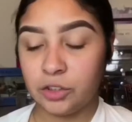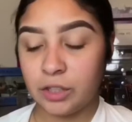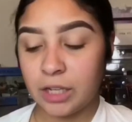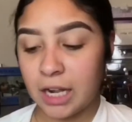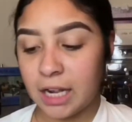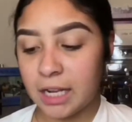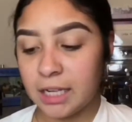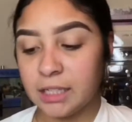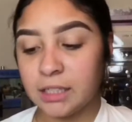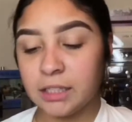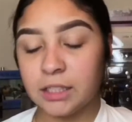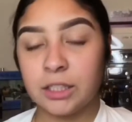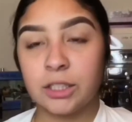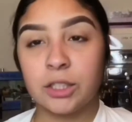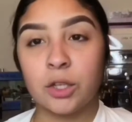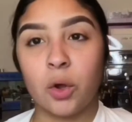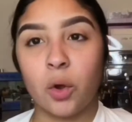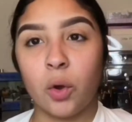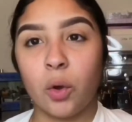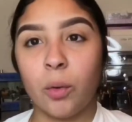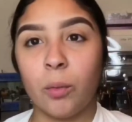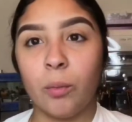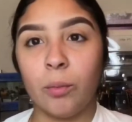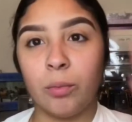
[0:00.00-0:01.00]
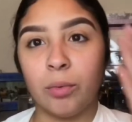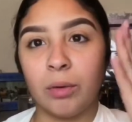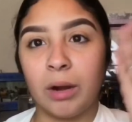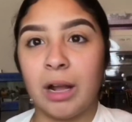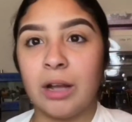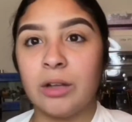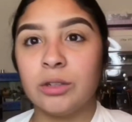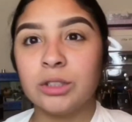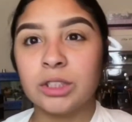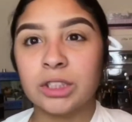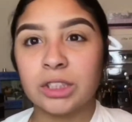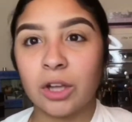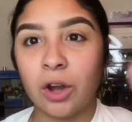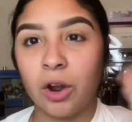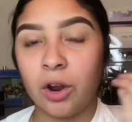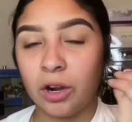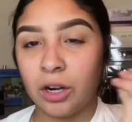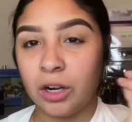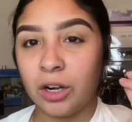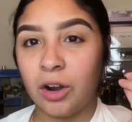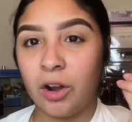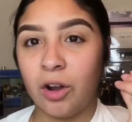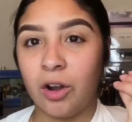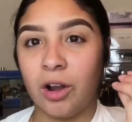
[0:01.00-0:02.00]
you guys, so brows
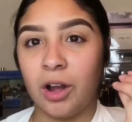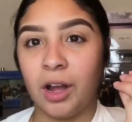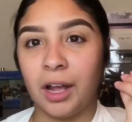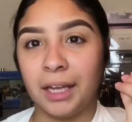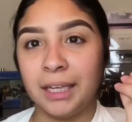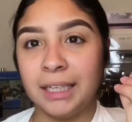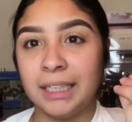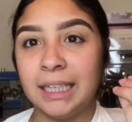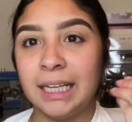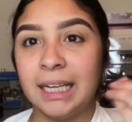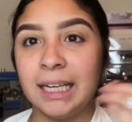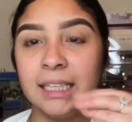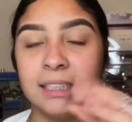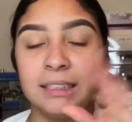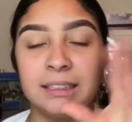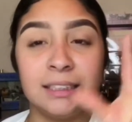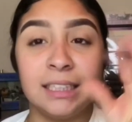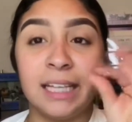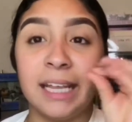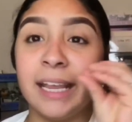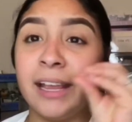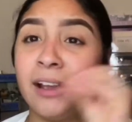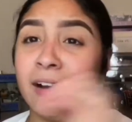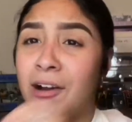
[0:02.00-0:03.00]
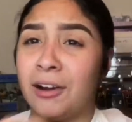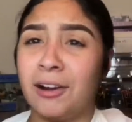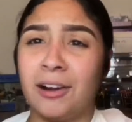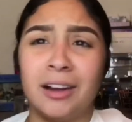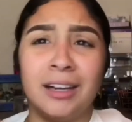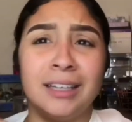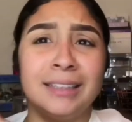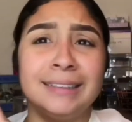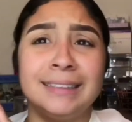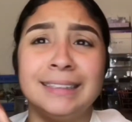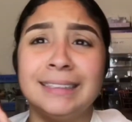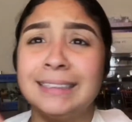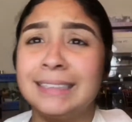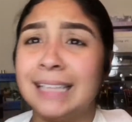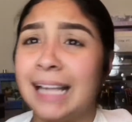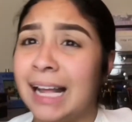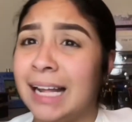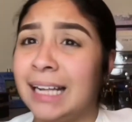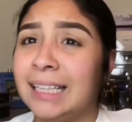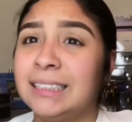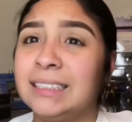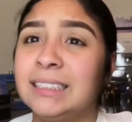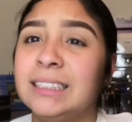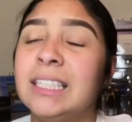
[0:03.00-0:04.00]
are on and they are
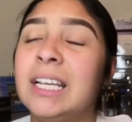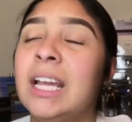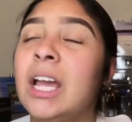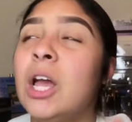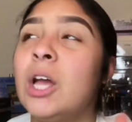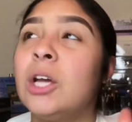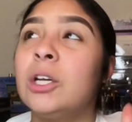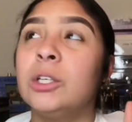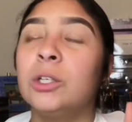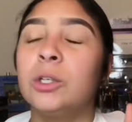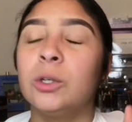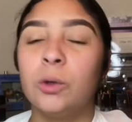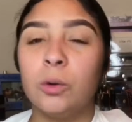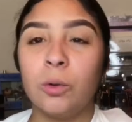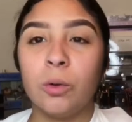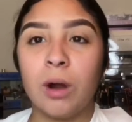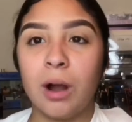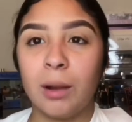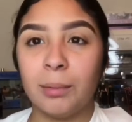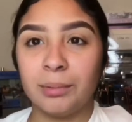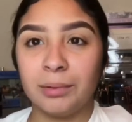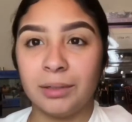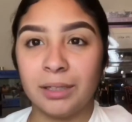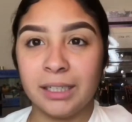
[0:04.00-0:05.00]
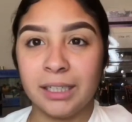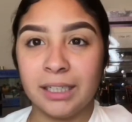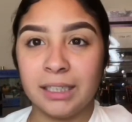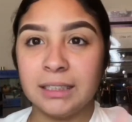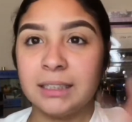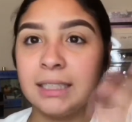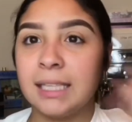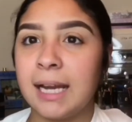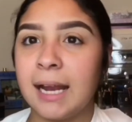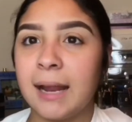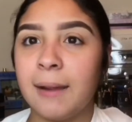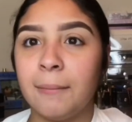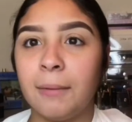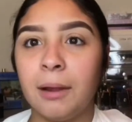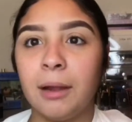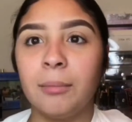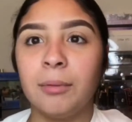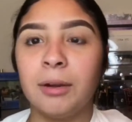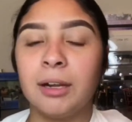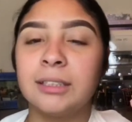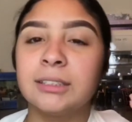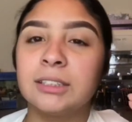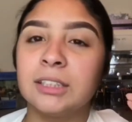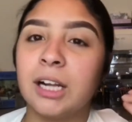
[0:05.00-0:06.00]
not cooperating today. My
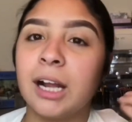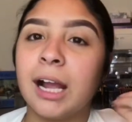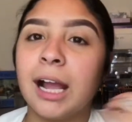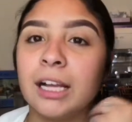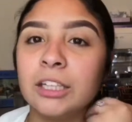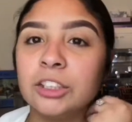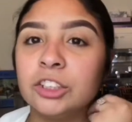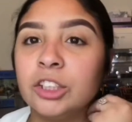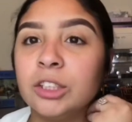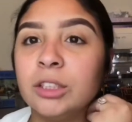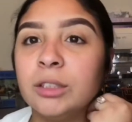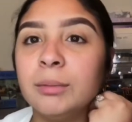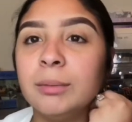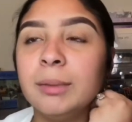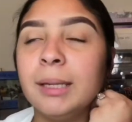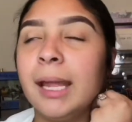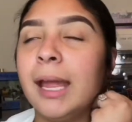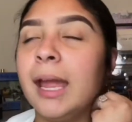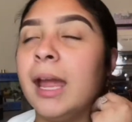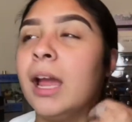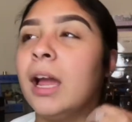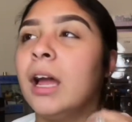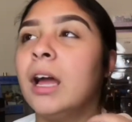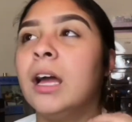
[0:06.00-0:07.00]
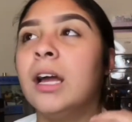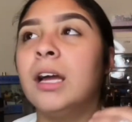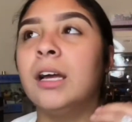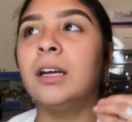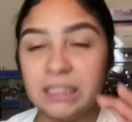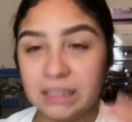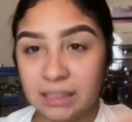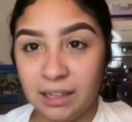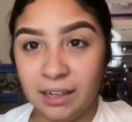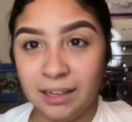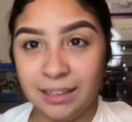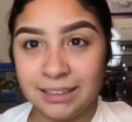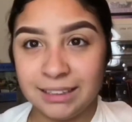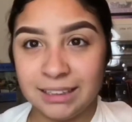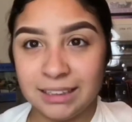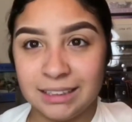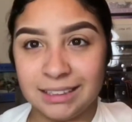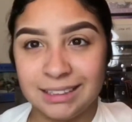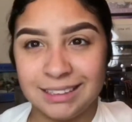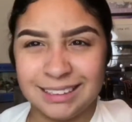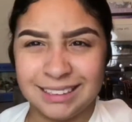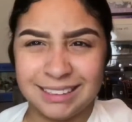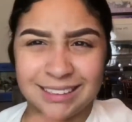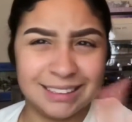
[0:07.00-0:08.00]
brows are actually being
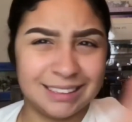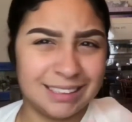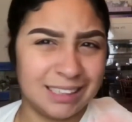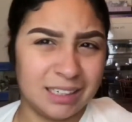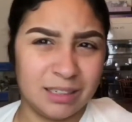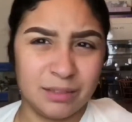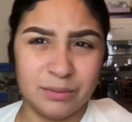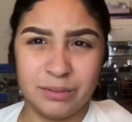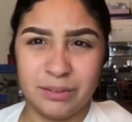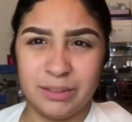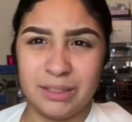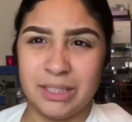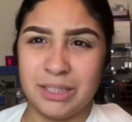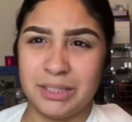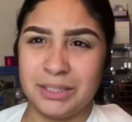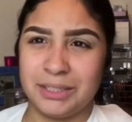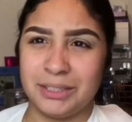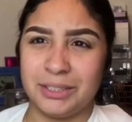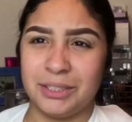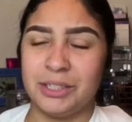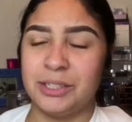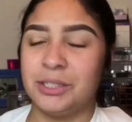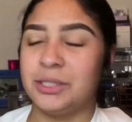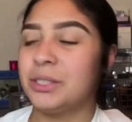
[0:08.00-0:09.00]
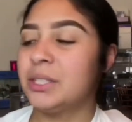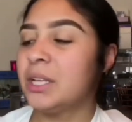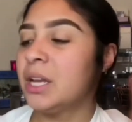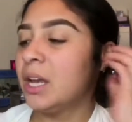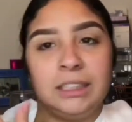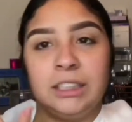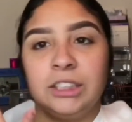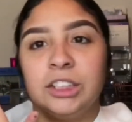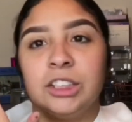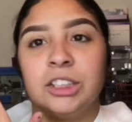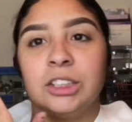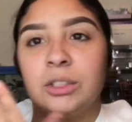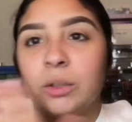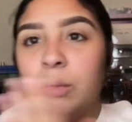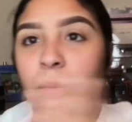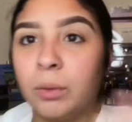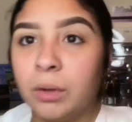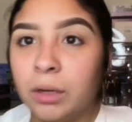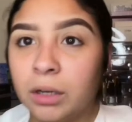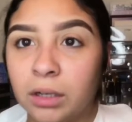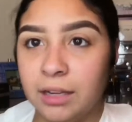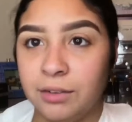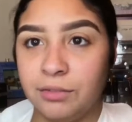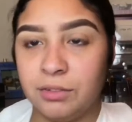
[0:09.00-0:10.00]
cousins instead of sisters. They just don't
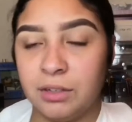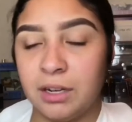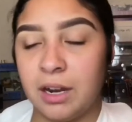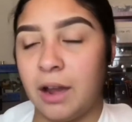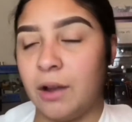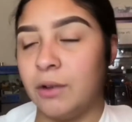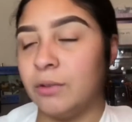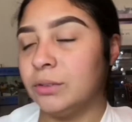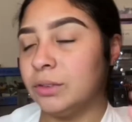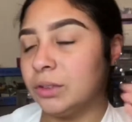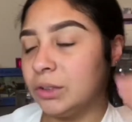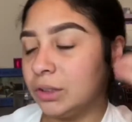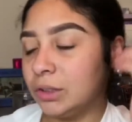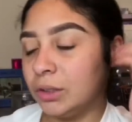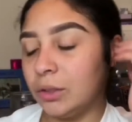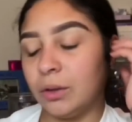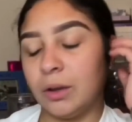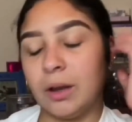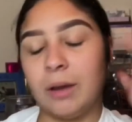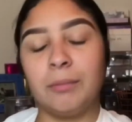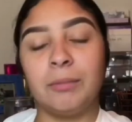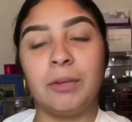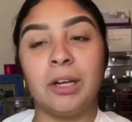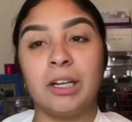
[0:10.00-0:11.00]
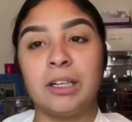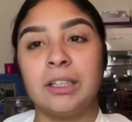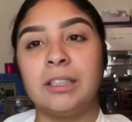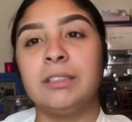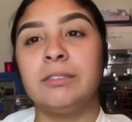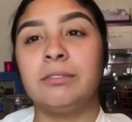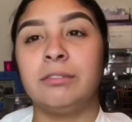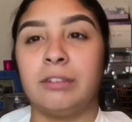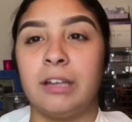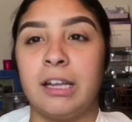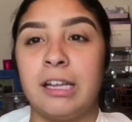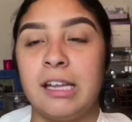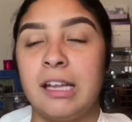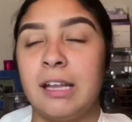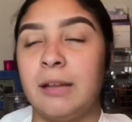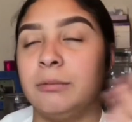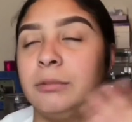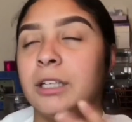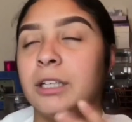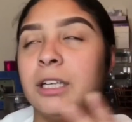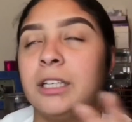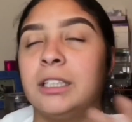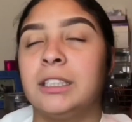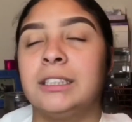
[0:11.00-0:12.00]
want to even out. So I'm not gonna fight.
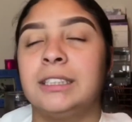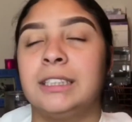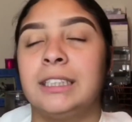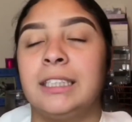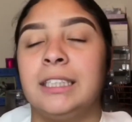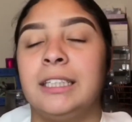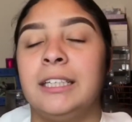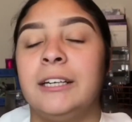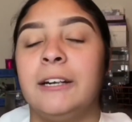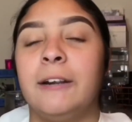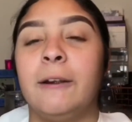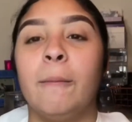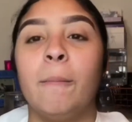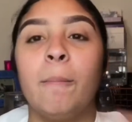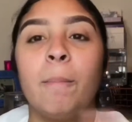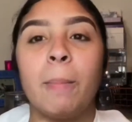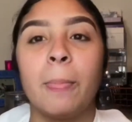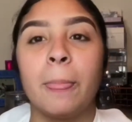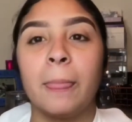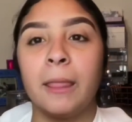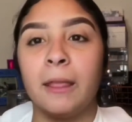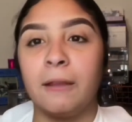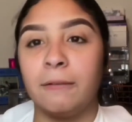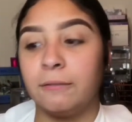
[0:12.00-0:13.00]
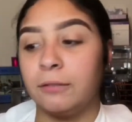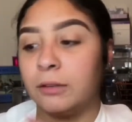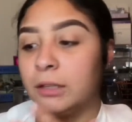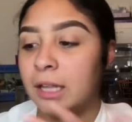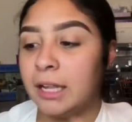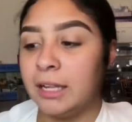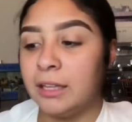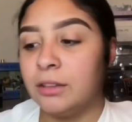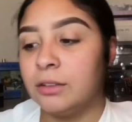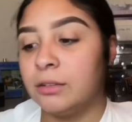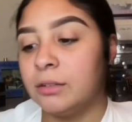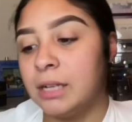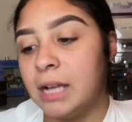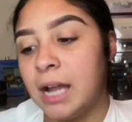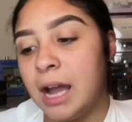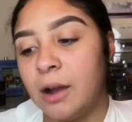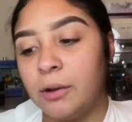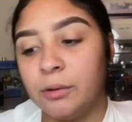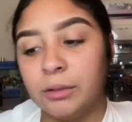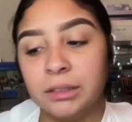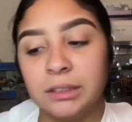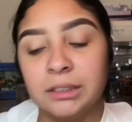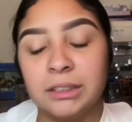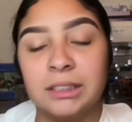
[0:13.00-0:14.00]
I'm not gonna sit here for like 3
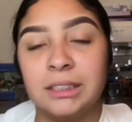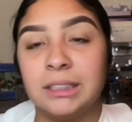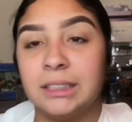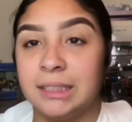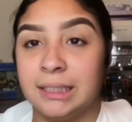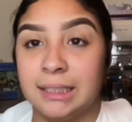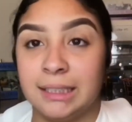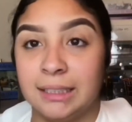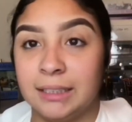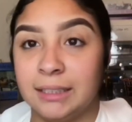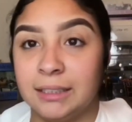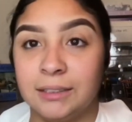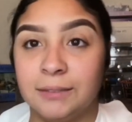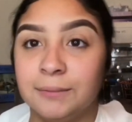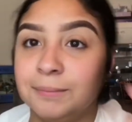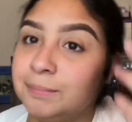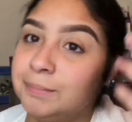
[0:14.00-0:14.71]
hours to